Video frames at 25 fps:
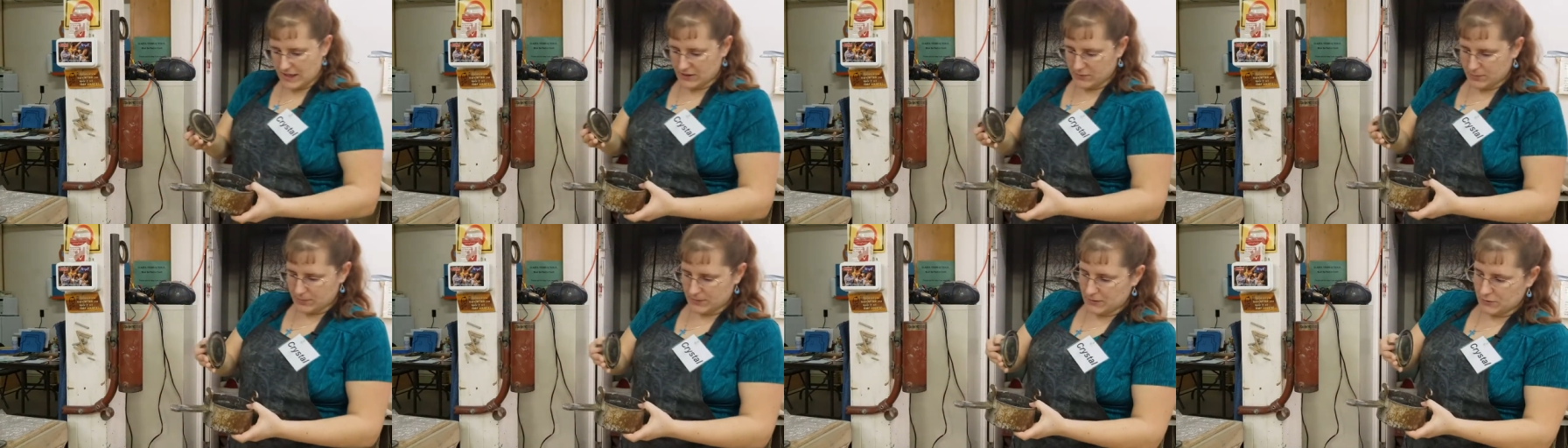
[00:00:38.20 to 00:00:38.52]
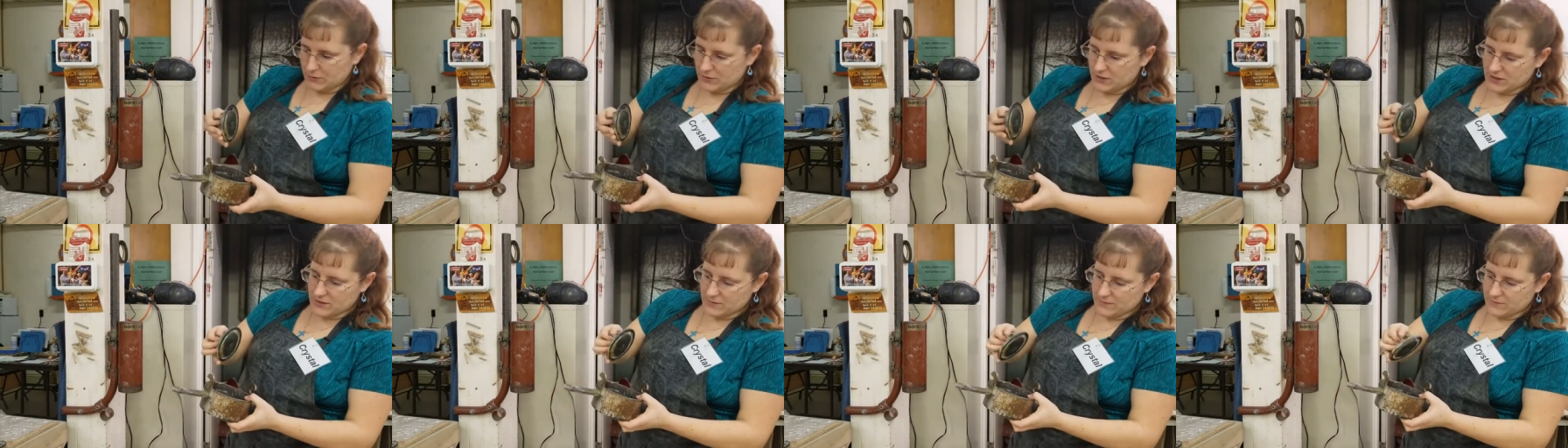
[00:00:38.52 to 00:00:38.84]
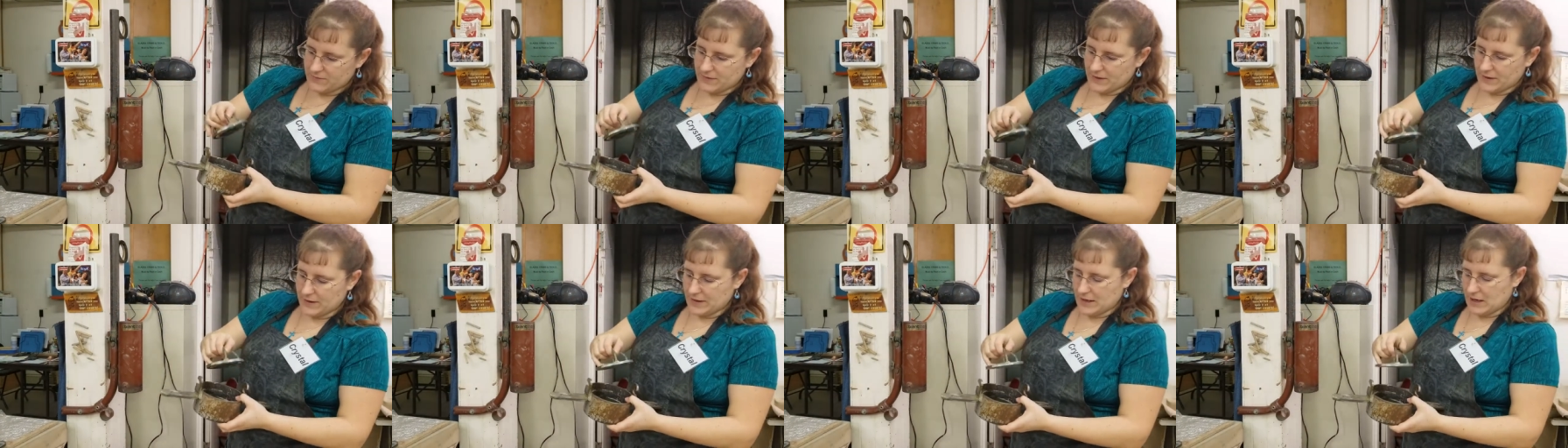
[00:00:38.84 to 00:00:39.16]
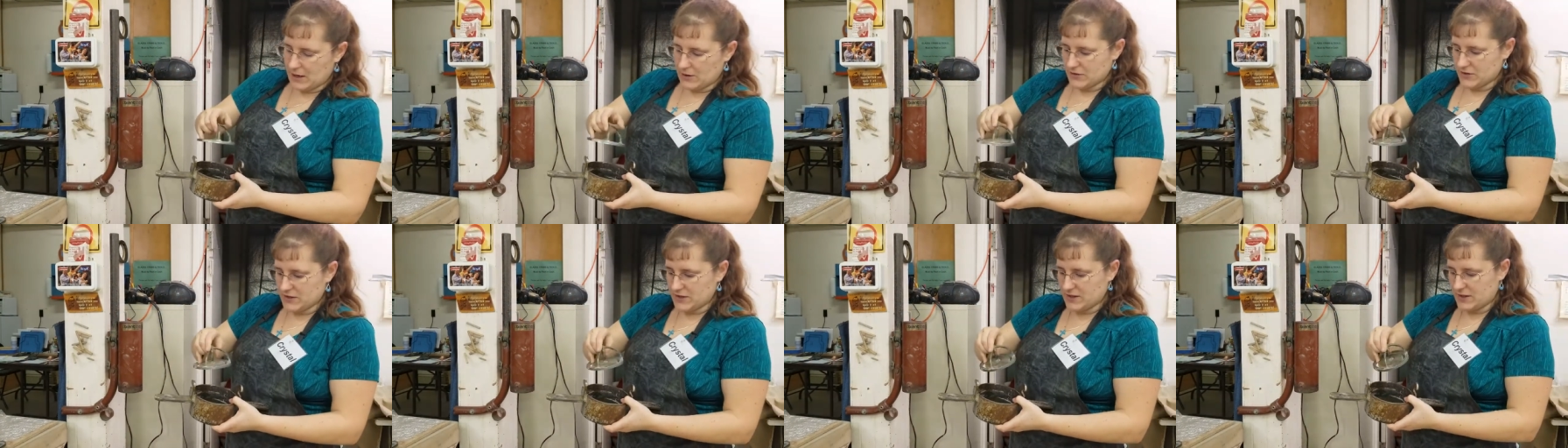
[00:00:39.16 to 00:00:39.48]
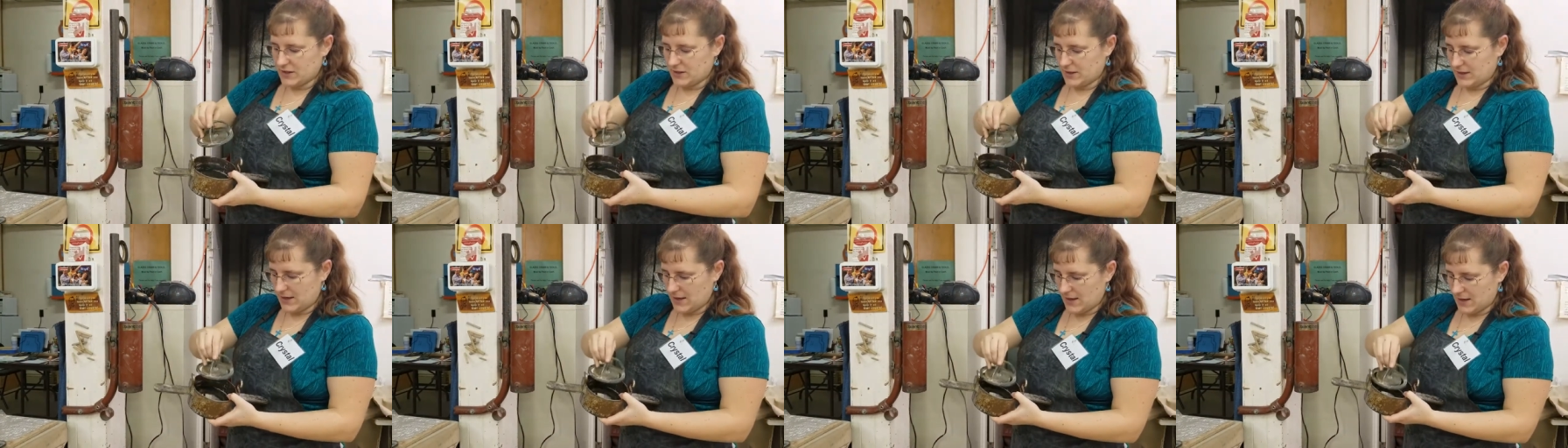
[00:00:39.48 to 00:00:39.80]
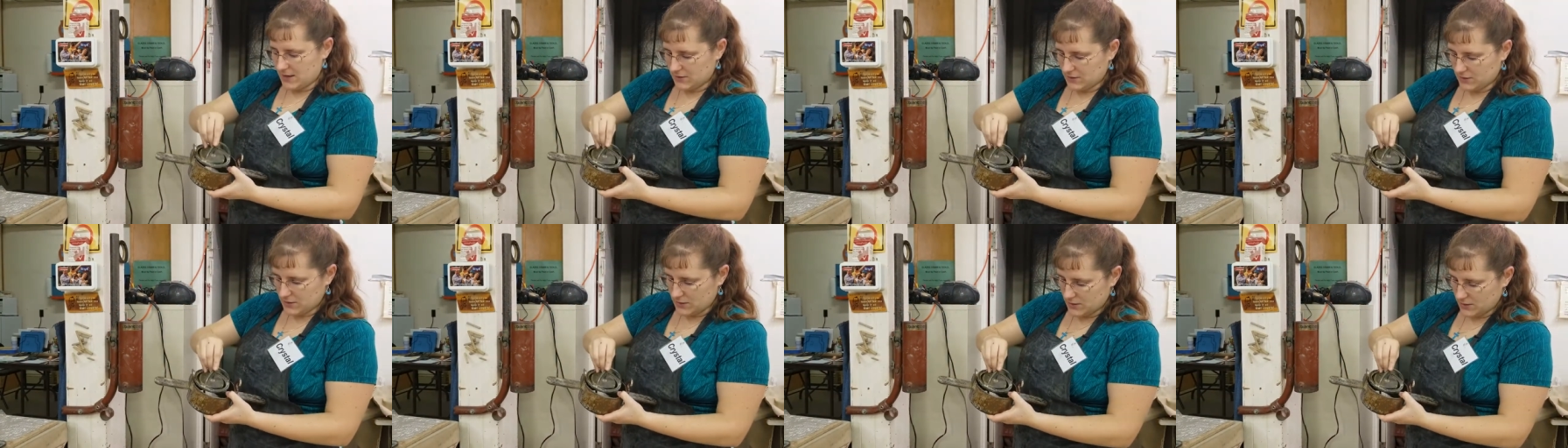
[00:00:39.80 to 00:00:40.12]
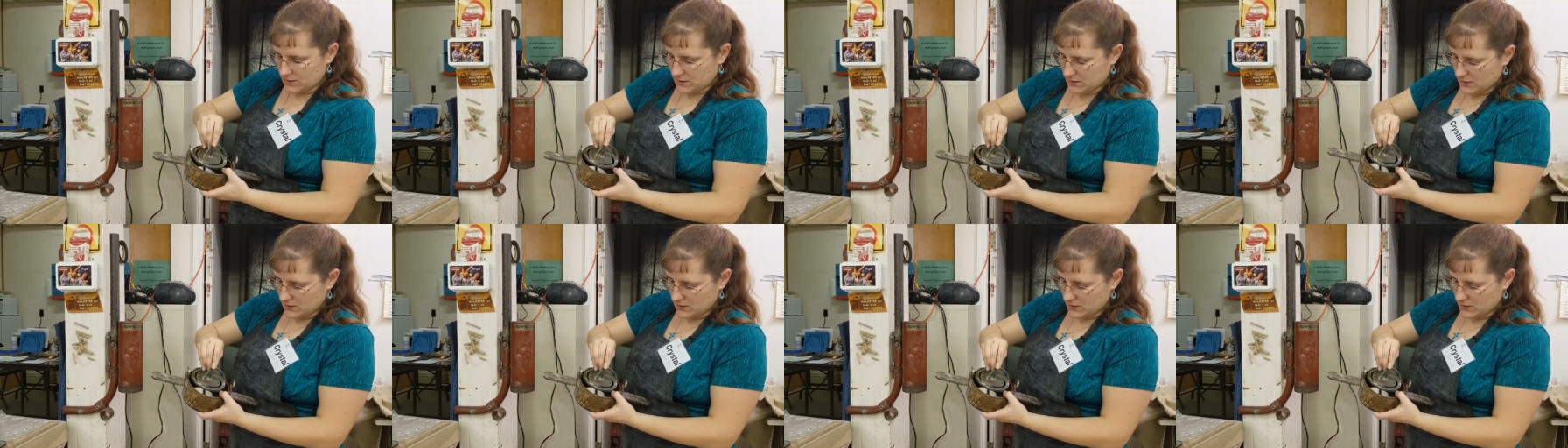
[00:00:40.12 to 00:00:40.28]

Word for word: for doing some fairy houses in the end.